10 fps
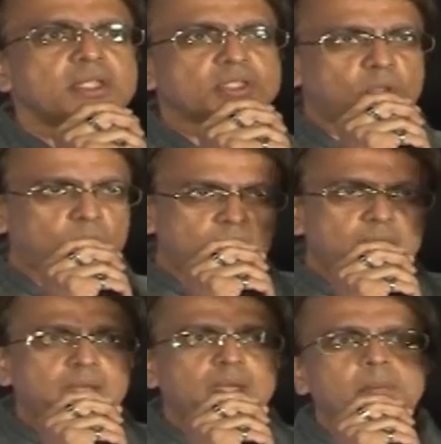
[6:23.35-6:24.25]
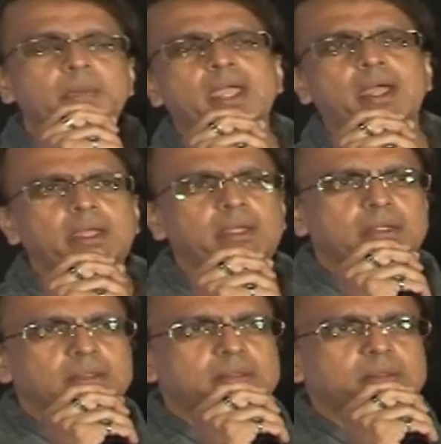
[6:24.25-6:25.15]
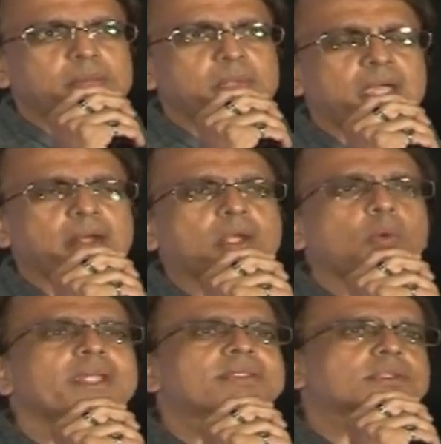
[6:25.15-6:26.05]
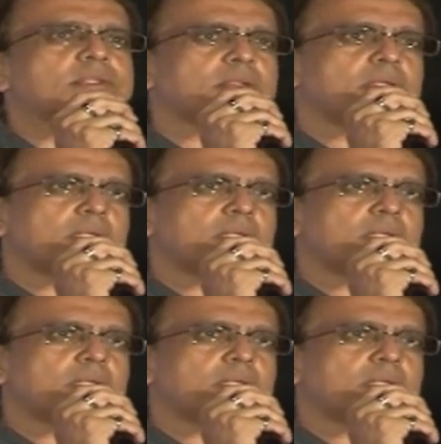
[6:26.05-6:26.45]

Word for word: So may I, may I request